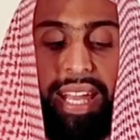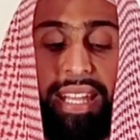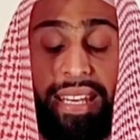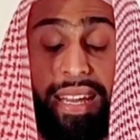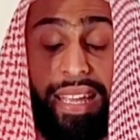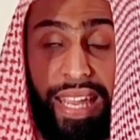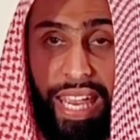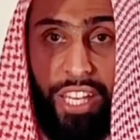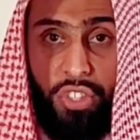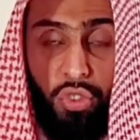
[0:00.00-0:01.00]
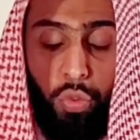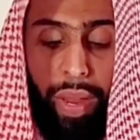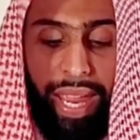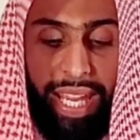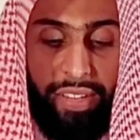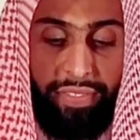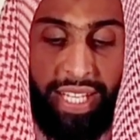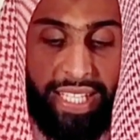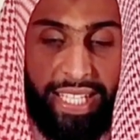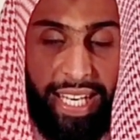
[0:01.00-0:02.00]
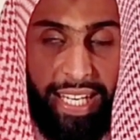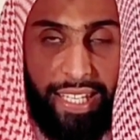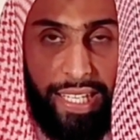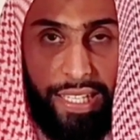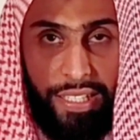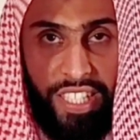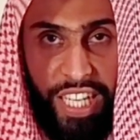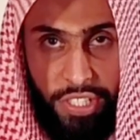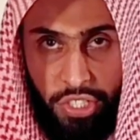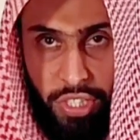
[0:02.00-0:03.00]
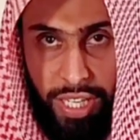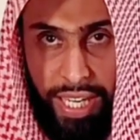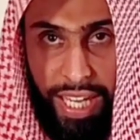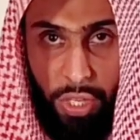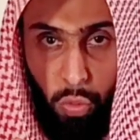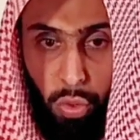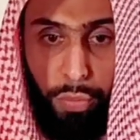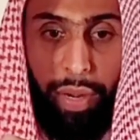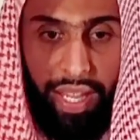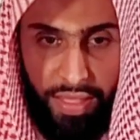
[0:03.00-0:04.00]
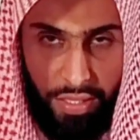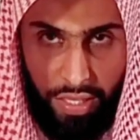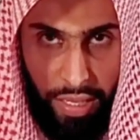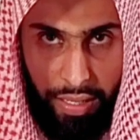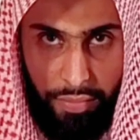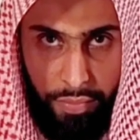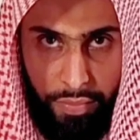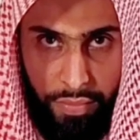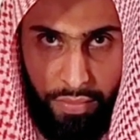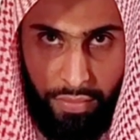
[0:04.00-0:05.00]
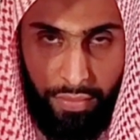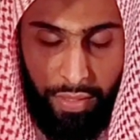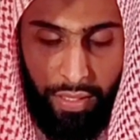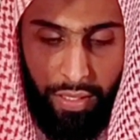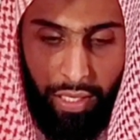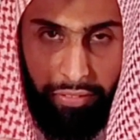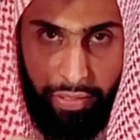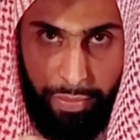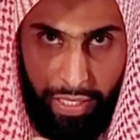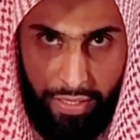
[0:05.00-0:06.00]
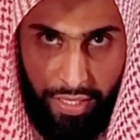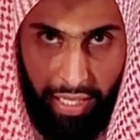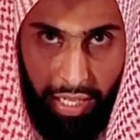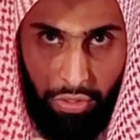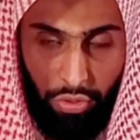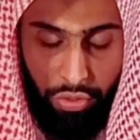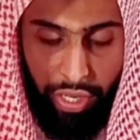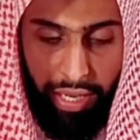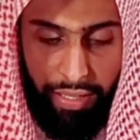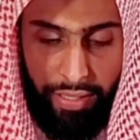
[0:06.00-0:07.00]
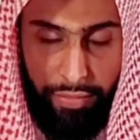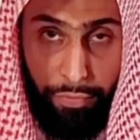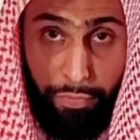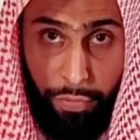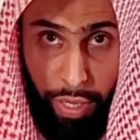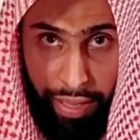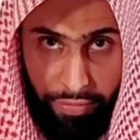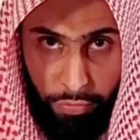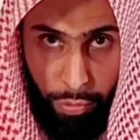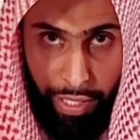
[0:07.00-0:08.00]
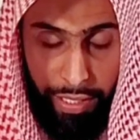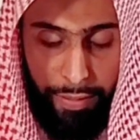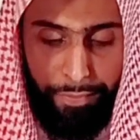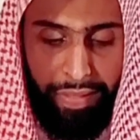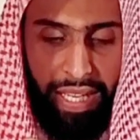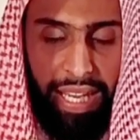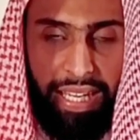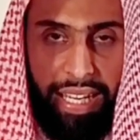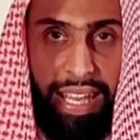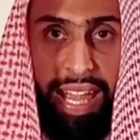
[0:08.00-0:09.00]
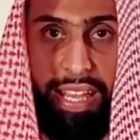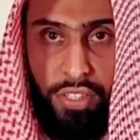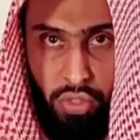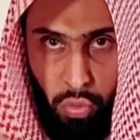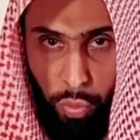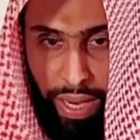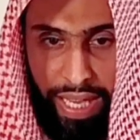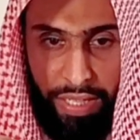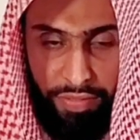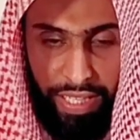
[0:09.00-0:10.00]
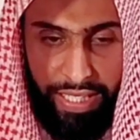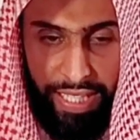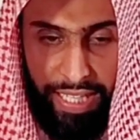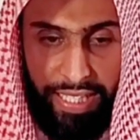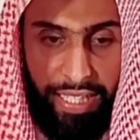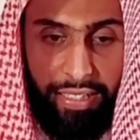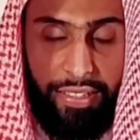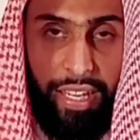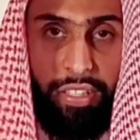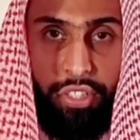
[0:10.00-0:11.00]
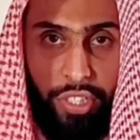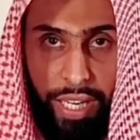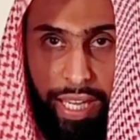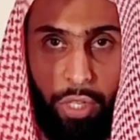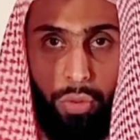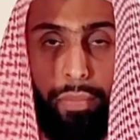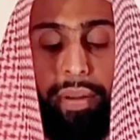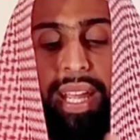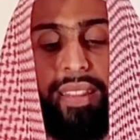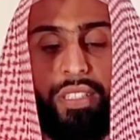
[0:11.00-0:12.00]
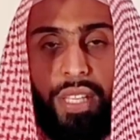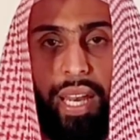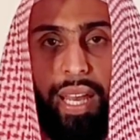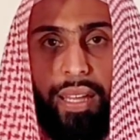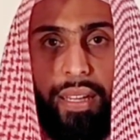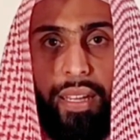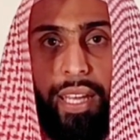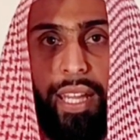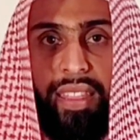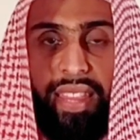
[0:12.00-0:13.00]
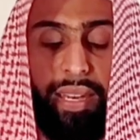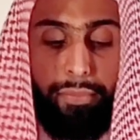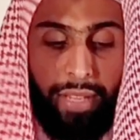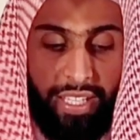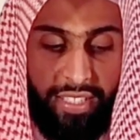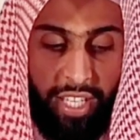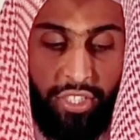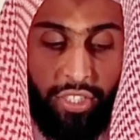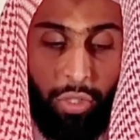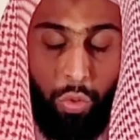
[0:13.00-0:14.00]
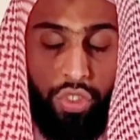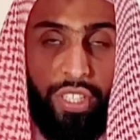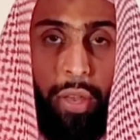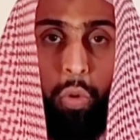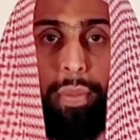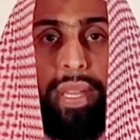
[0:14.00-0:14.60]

in a case where if he did it intentionally, it would break the Salah. If a person ate or drank forgetfully, in a case where if he did it intentionally, it will break the Salah, that means Sajdah Sahu